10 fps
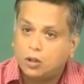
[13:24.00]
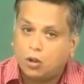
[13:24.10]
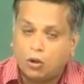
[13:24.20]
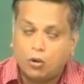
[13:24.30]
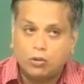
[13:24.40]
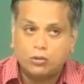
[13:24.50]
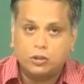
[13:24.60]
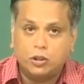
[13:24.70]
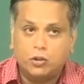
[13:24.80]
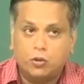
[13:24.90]

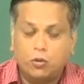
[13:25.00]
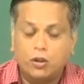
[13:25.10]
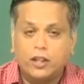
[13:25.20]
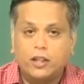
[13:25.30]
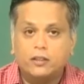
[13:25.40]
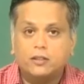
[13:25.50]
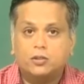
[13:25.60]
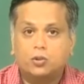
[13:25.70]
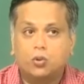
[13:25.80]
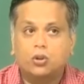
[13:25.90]
The only
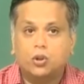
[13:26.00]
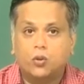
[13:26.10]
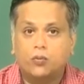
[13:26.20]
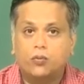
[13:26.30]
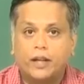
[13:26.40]
source of